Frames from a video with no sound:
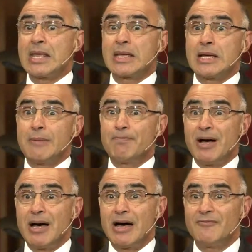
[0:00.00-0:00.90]

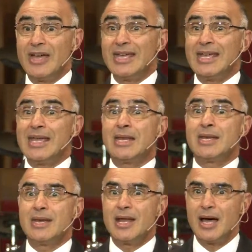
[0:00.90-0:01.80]
Gapave,
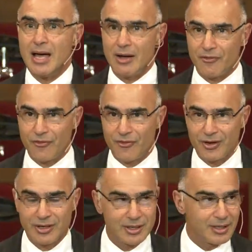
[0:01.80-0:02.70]
enough.
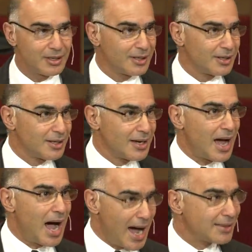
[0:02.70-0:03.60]

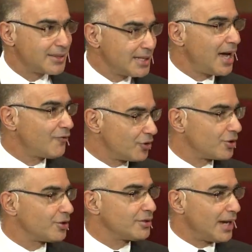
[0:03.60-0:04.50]
I think I've
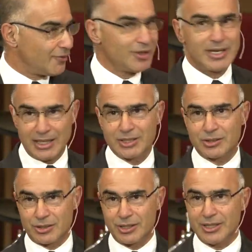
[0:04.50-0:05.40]
learned everything I need to
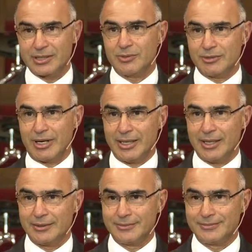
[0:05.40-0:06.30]
learn in this one right now.